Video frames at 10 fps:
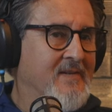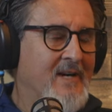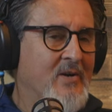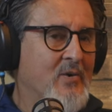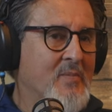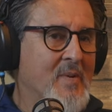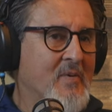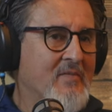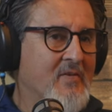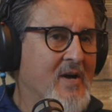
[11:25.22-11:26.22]
I don't remember
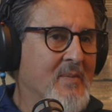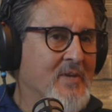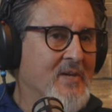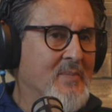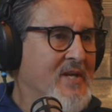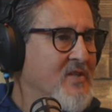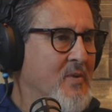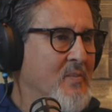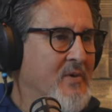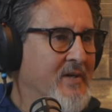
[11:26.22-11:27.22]
ever not being a baseball
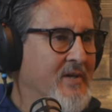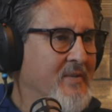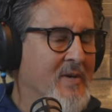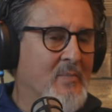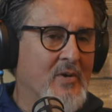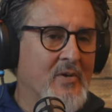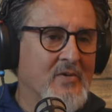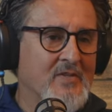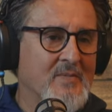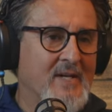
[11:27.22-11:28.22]
player. My
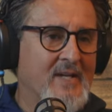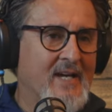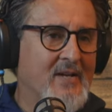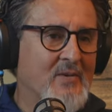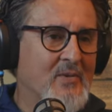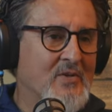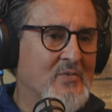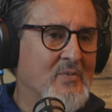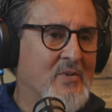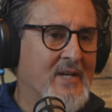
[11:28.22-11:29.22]
brothers and my dad always
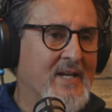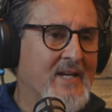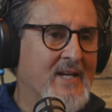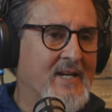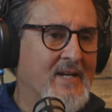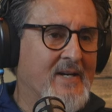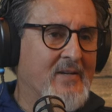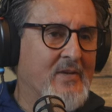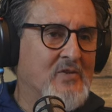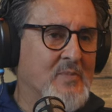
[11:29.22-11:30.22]
were playing, and uh,
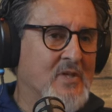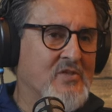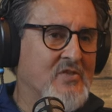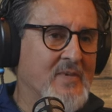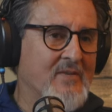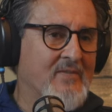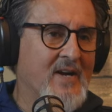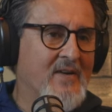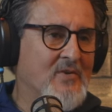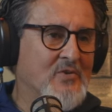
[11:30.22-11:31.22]
there's pictures of me at
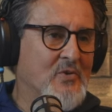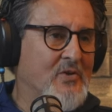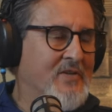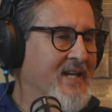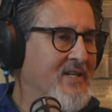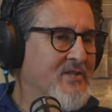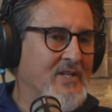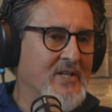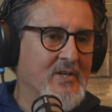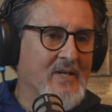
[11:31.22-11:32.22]
five years old in catching
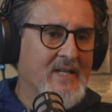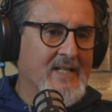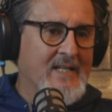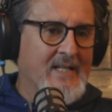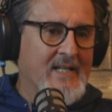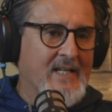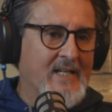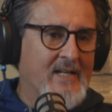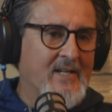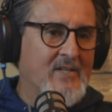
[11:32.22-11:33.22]
gear.
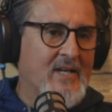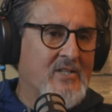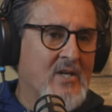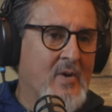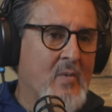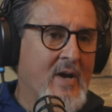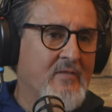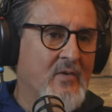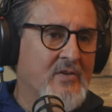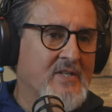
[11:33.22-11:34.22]
Uh, I, I, tell my wife
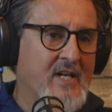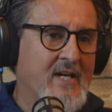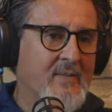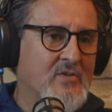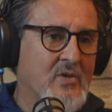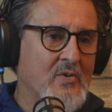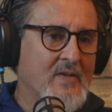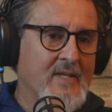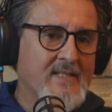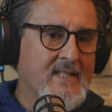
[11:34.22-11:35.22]
all the time, Jody,
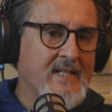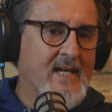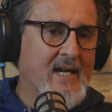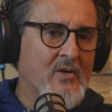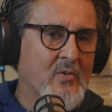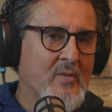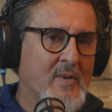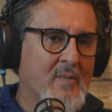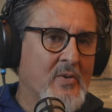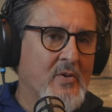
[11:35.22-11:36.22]
that uh, I don't
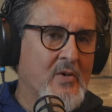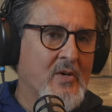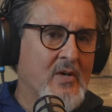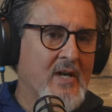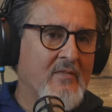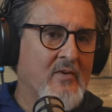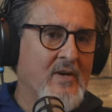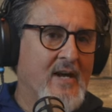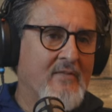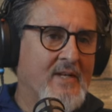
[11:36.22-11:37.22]
remember ever
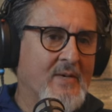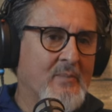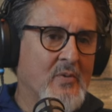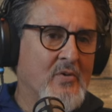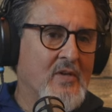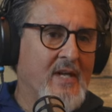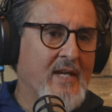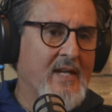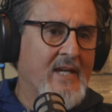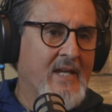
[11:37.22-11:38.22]
having a
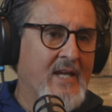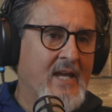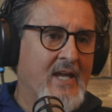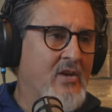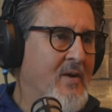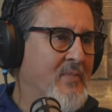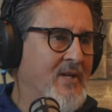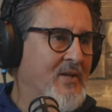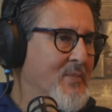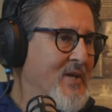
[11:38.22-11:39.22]
birthday and not being
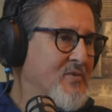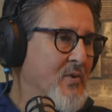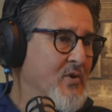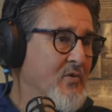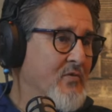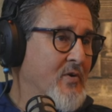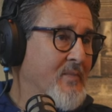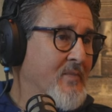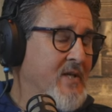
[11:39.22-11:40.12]
in a baseball uniform.